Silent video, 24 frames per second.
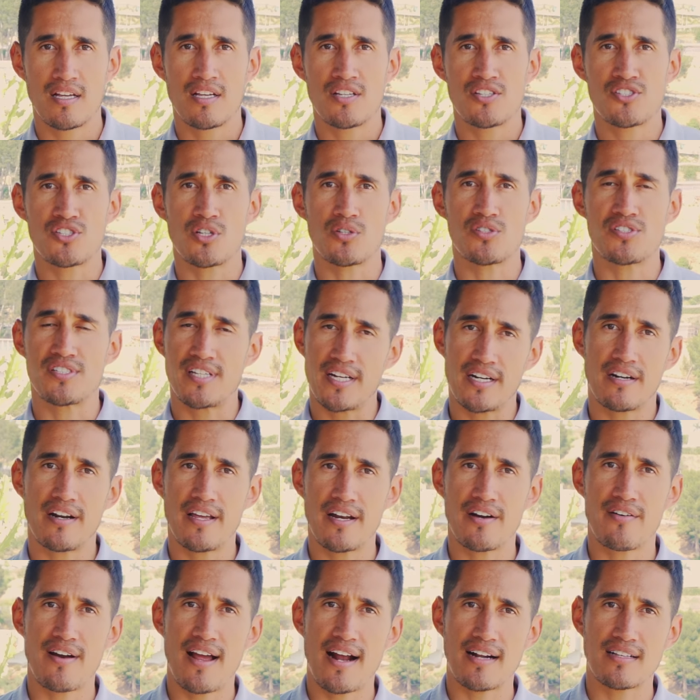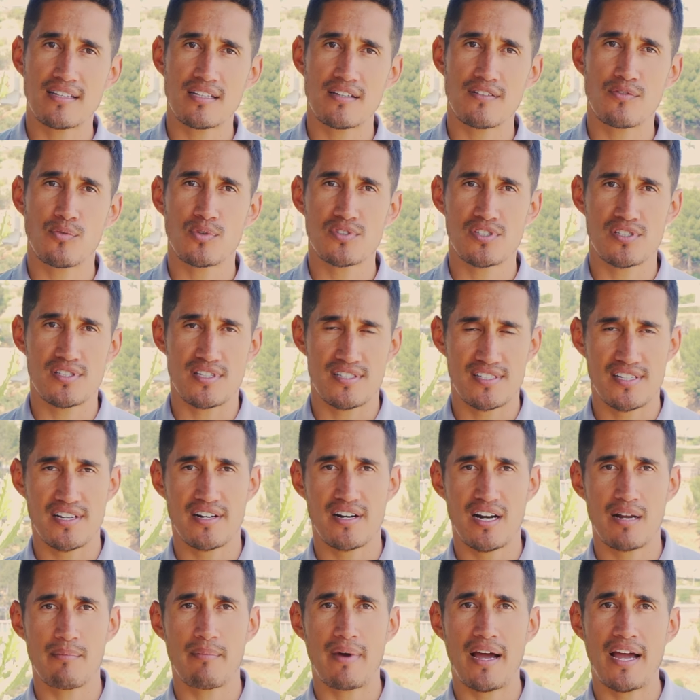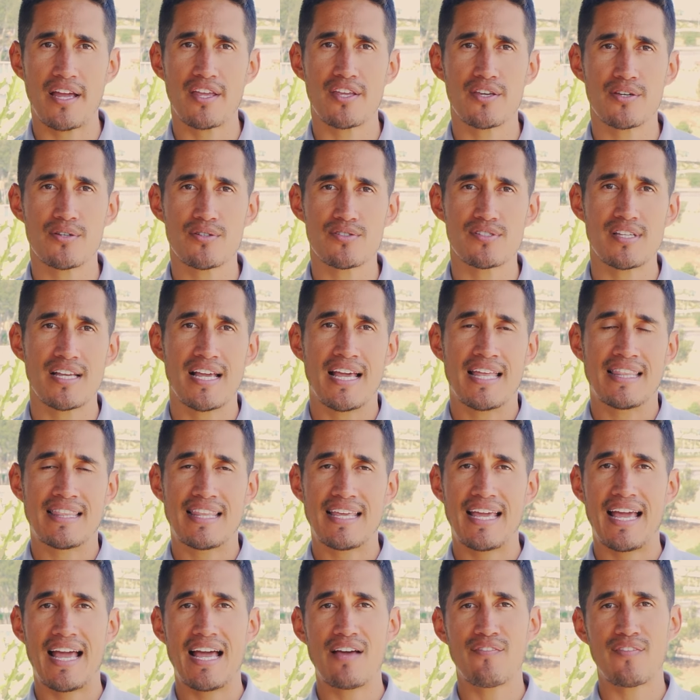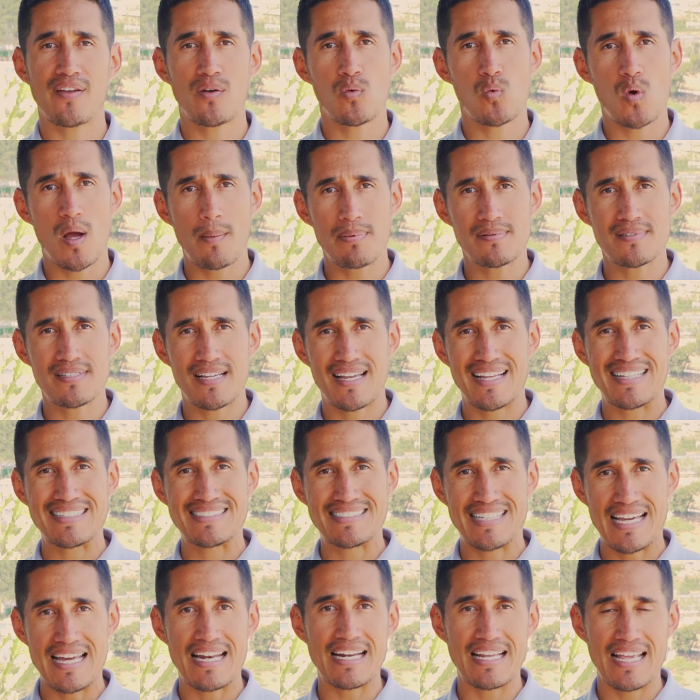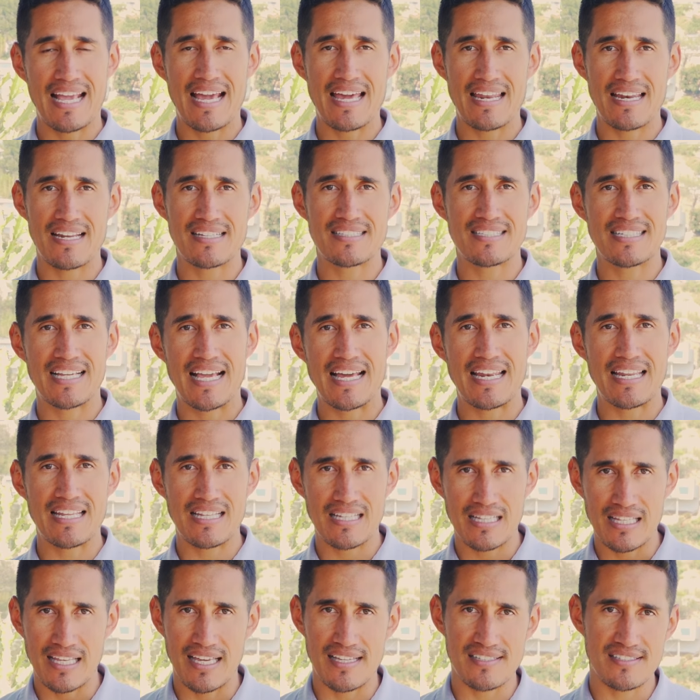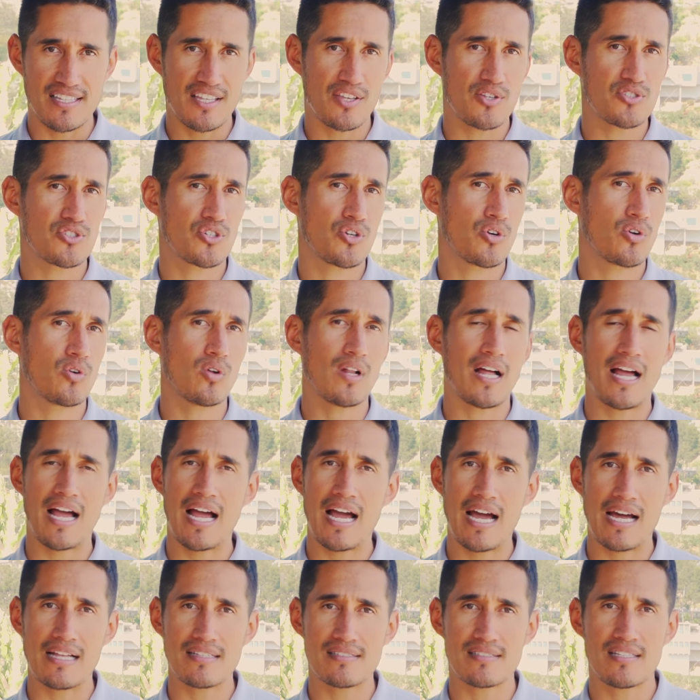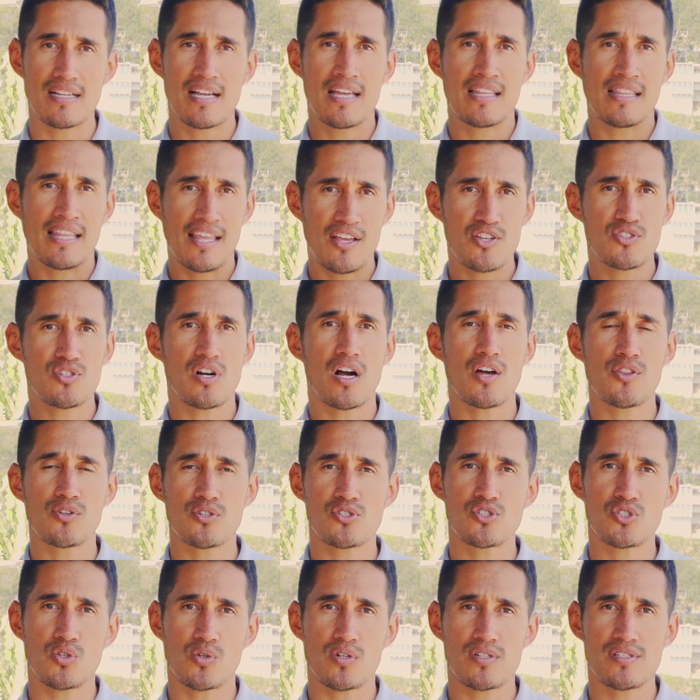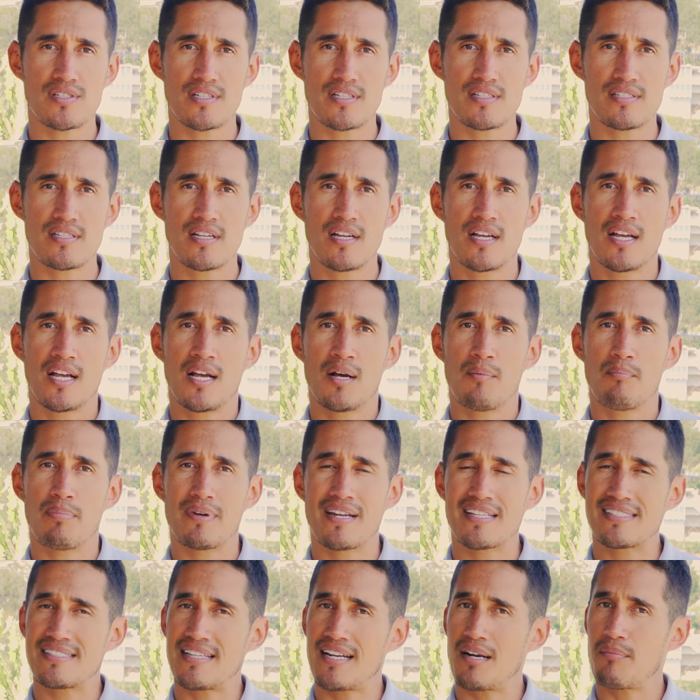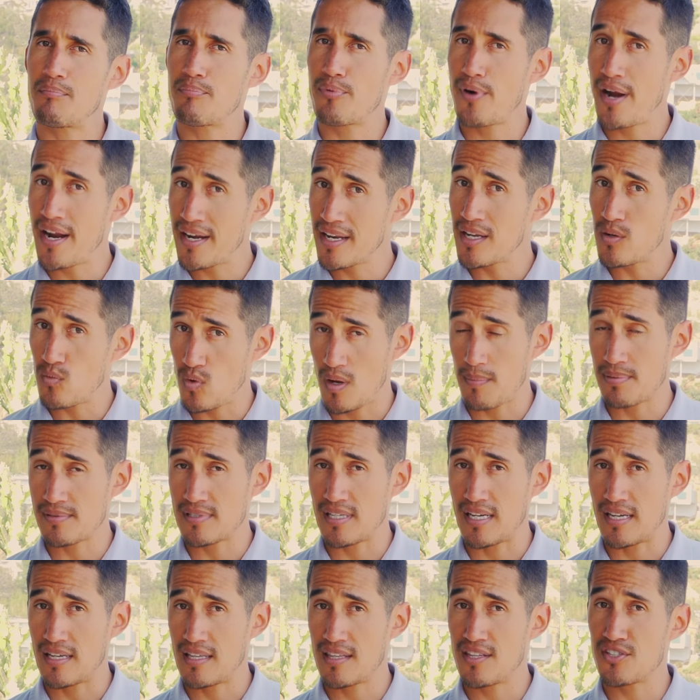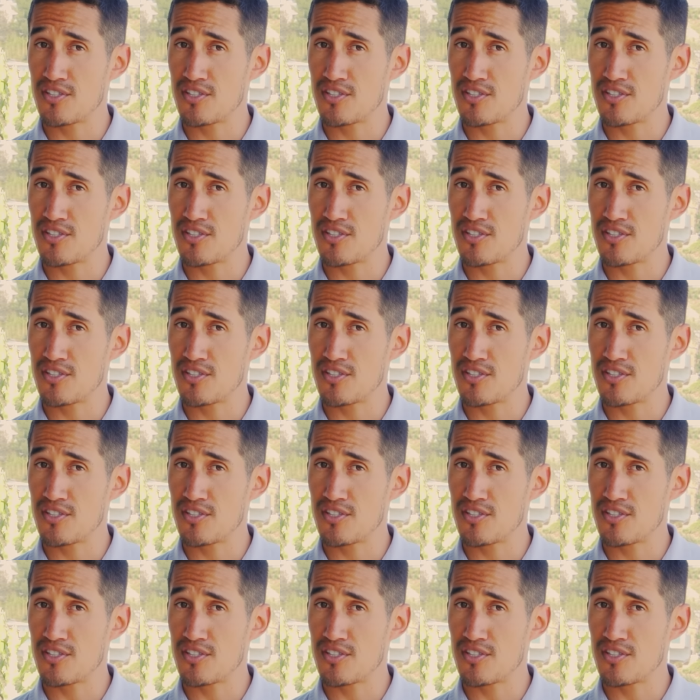So Sierra Interactive, which is a CRM I use, they have a website dedicated to getting leads. They use Google Ads, they use other sources, but it's not a branding website.